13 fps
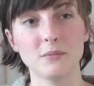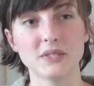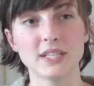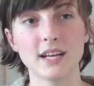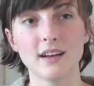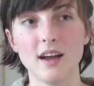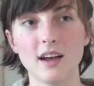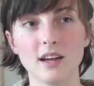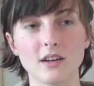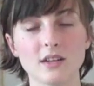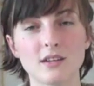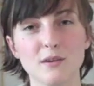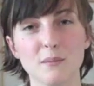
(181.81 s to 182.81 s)
was that I
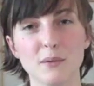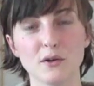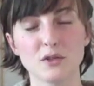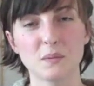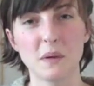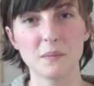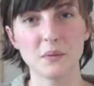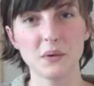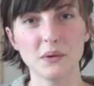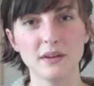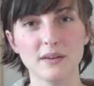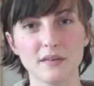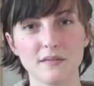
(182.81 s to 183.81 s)
couldn't approach
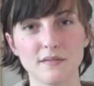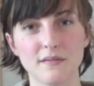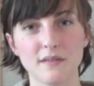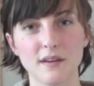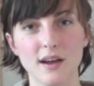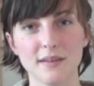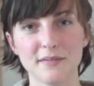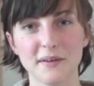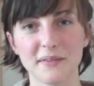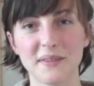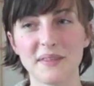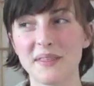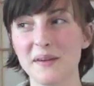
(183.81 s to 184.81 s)
people if I
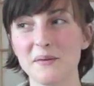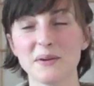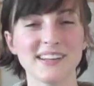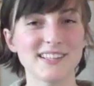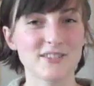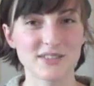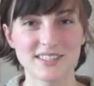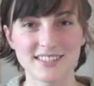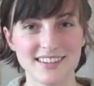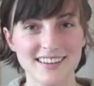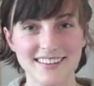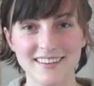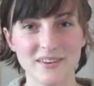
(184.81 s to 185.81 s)
thought that they were
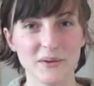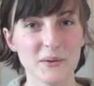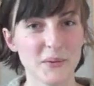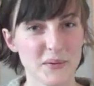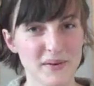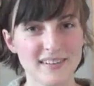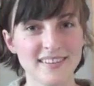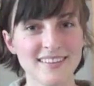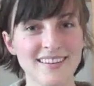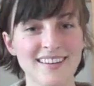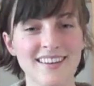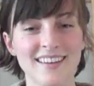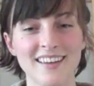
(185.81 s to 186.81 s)
interesting or cool,
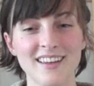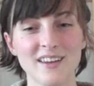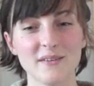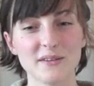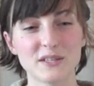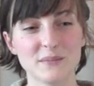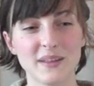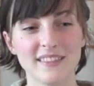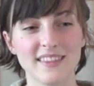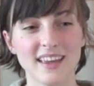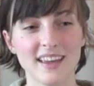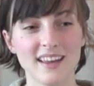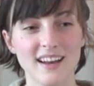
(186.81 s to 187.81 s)
which meant
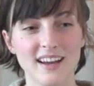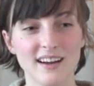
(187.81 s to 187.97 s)
that